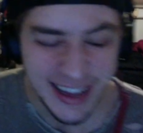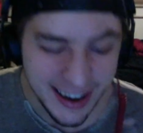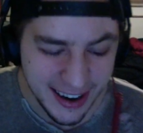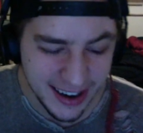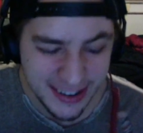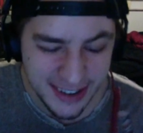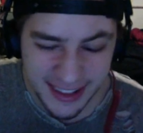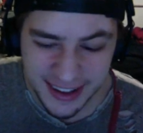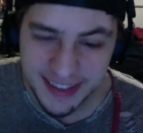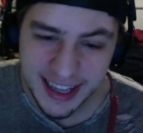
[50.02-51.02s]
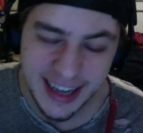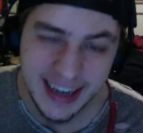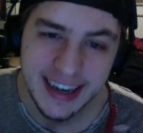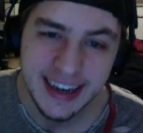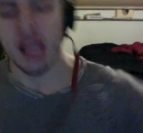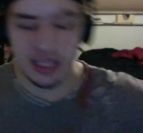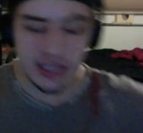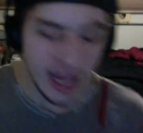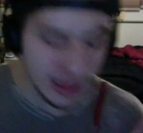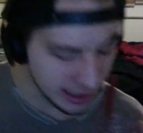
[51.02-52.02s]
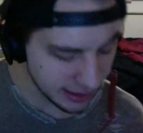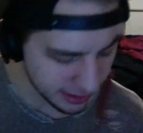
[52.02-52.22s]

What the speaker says: Oh, dude, I love that. He's got like